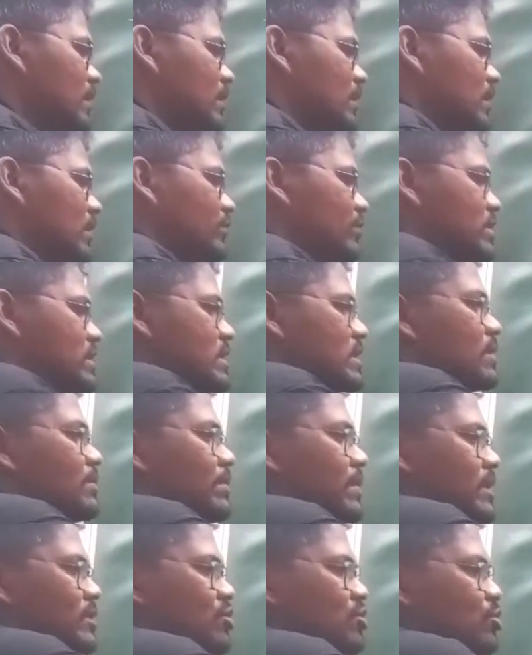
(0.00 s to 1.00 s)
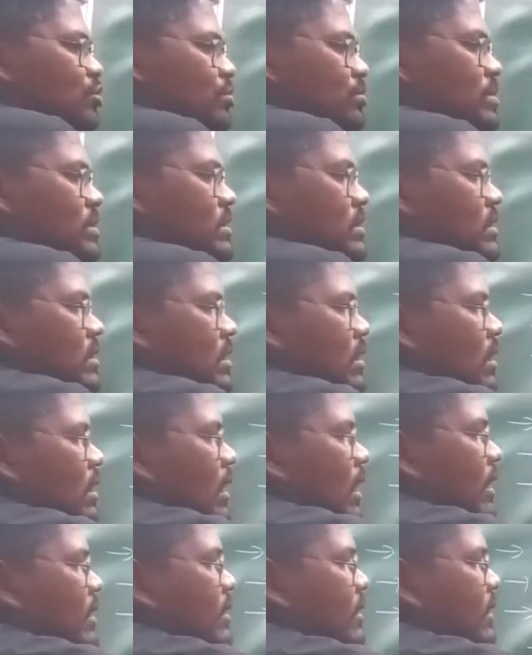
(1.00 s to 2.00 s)
if you see the mushrooms
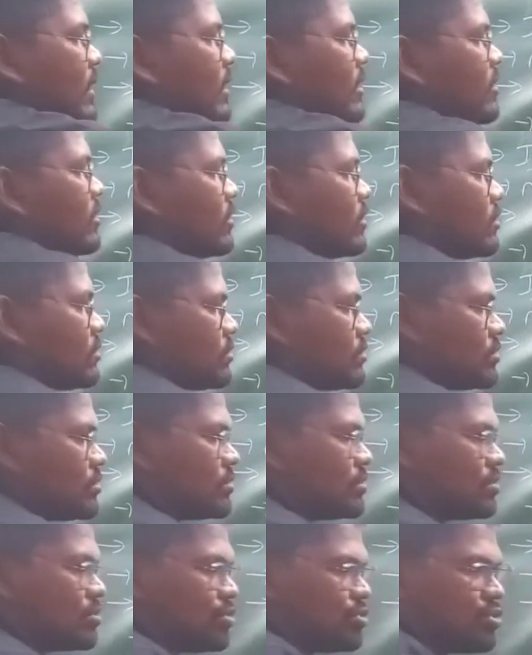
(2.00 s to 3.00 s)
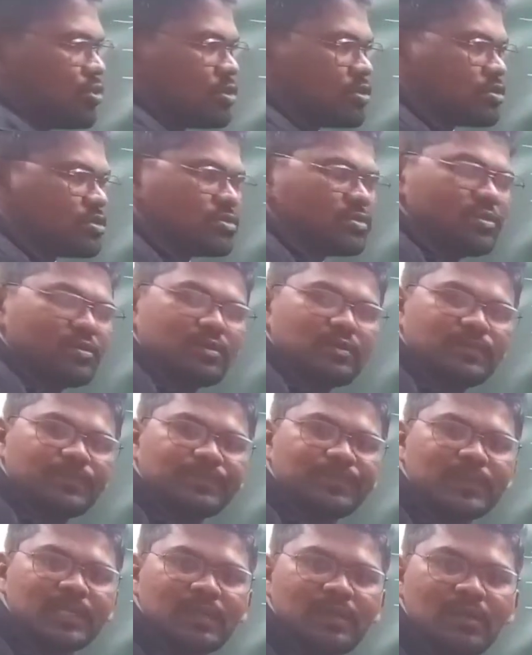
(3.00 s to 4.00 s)
and the toadstool,
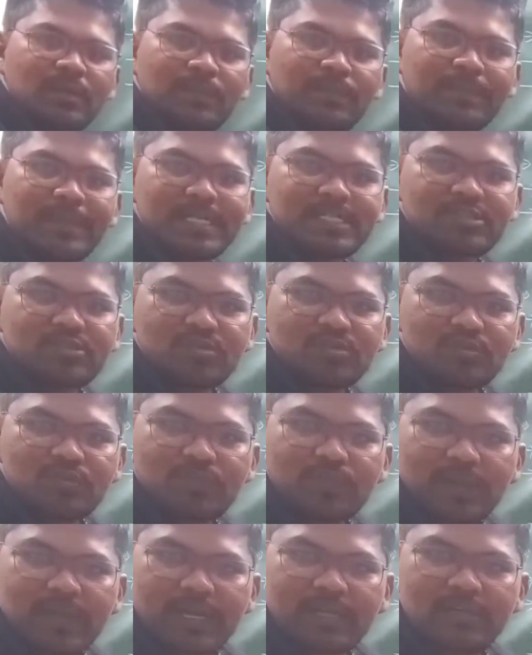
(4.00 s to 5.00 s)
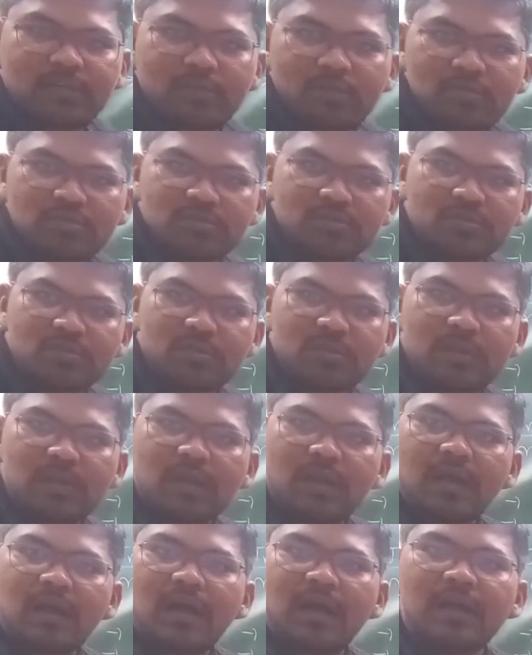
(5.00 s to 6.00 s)
mushroom and toadstool
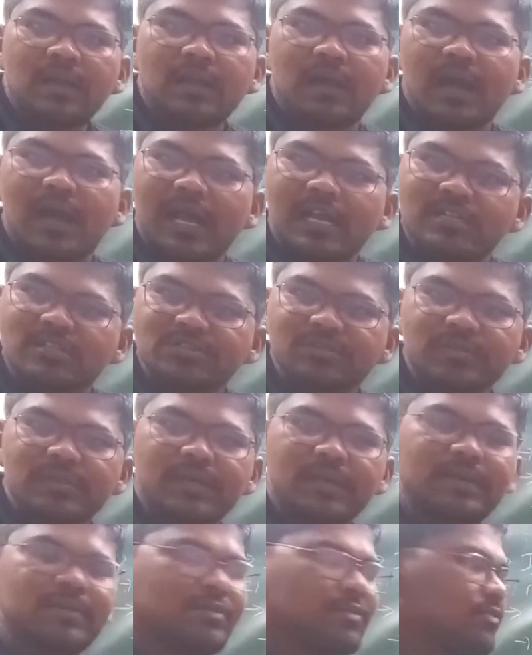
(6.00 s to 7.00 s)
are also the